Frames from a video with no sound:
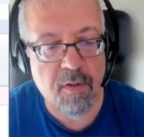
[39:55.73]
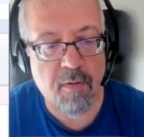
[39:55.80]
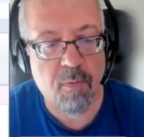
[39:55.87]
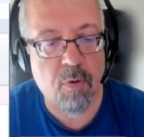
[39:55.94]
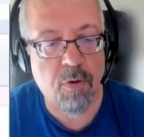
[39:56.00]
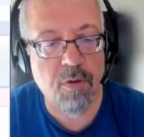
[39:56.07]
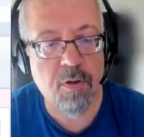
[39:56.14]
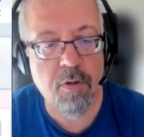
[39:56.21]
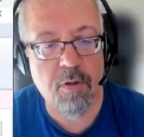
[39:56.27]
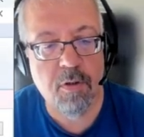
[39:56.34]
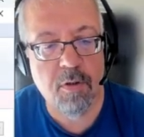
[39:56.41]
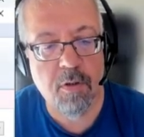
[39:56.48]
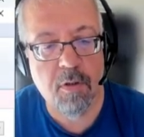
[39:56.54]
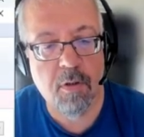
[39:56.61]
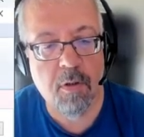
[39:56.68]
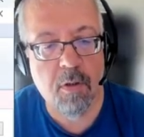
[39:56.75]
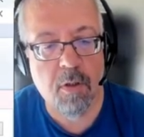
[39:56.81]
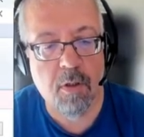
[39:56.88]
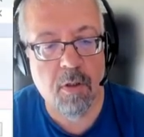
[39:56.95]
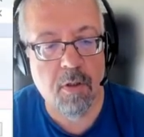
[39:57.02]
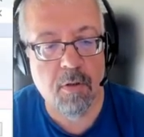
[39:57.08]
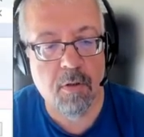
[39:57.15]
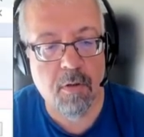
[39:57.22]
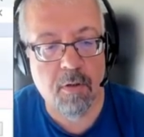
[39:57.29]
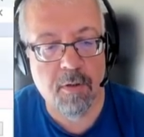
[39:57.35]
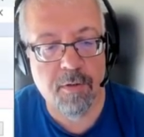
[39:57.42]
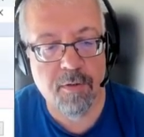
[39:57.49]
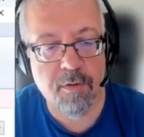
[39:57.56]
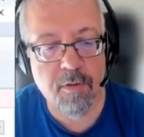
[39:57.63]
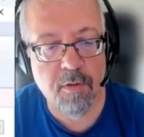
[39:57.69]
the quantity, and
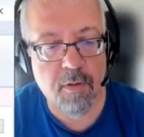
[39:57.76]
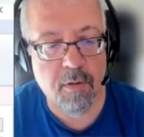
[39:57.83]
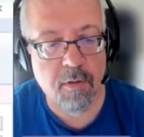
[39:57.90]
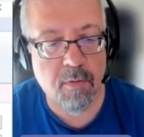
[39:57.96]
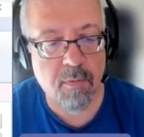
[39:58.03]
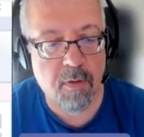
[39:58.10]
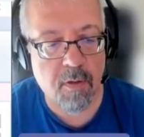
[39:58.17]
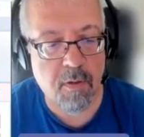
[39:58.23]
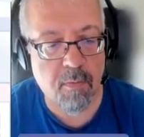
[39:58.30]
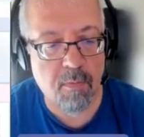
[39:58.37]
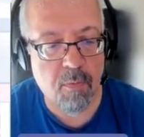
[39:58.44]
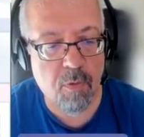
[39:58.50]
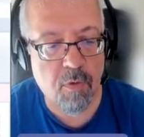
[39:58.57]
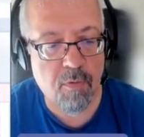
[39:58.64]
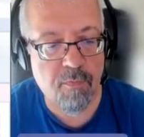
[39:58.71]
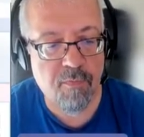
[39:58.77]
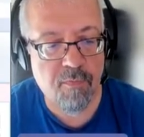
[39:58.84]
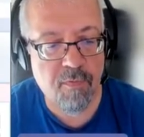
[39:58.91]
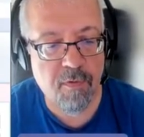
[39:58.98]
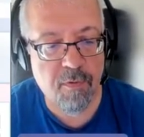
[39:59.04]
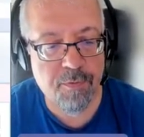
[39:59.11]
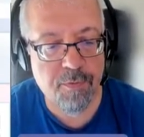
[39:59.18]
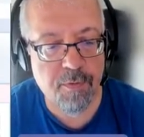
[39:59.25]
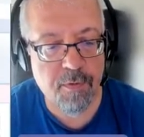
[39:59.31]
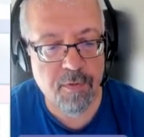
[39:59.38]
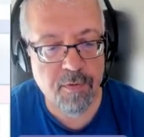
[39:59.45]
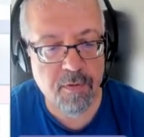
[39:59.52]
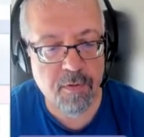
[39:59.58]
let's add one more field.